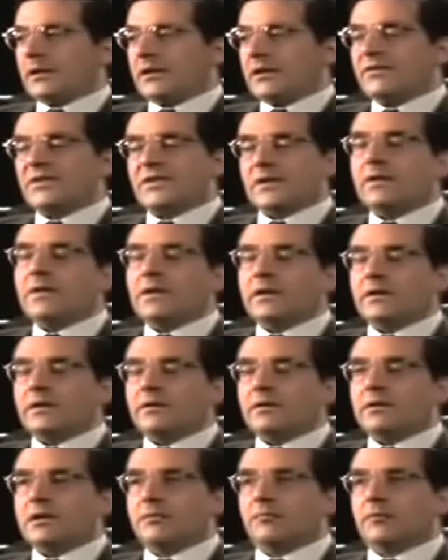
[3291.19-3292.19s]
have something
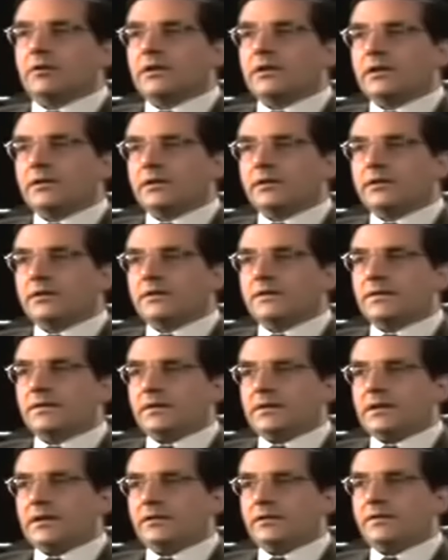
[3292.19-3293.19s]
in common, and it is
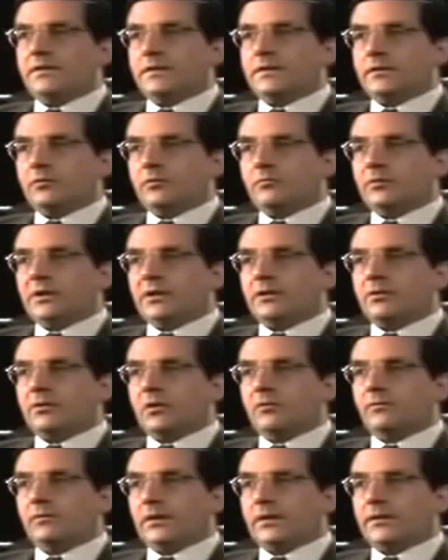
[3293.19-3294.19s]
the tendency to be in
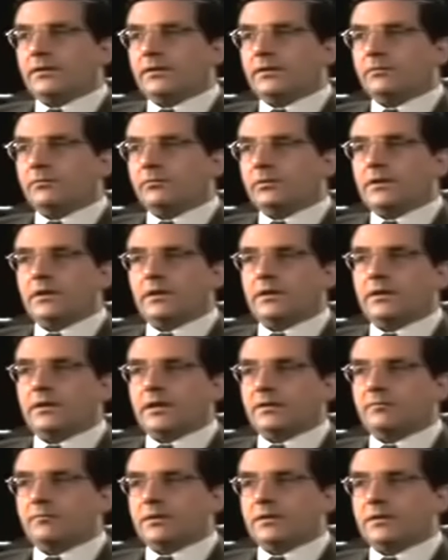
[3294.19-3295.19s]
conflict with their
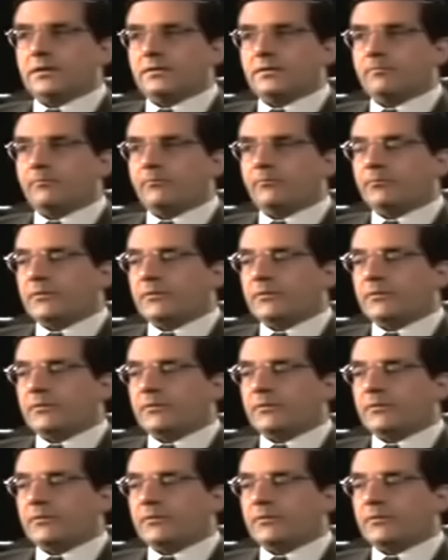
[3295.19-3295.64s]
neighbors.